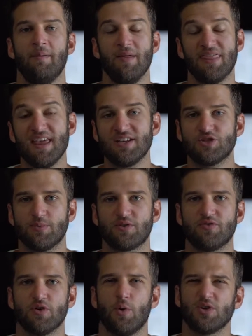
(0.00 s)
Thanks so much
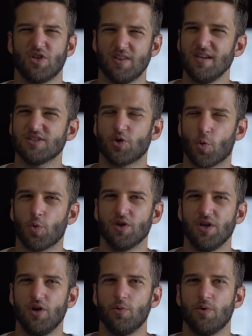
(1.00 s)
for the question. I think it's a
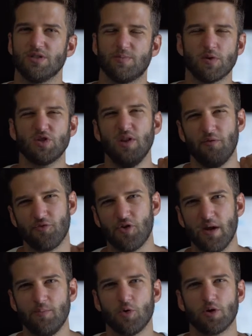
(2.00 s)
really good one, especially the
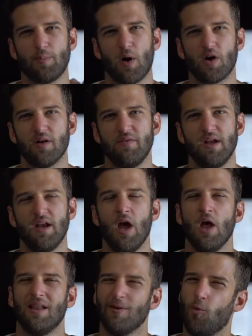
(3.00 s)
framework part of it.
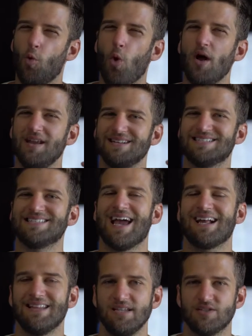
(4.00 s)
Like, what
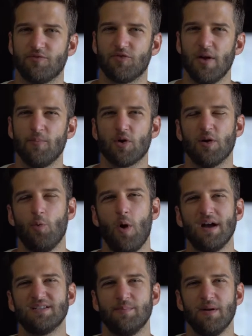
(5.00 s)
exactly is a framework and
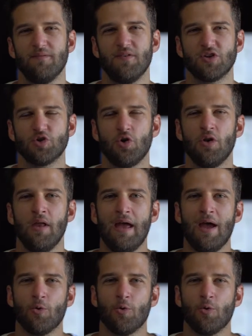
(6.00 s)
why is it beneficial?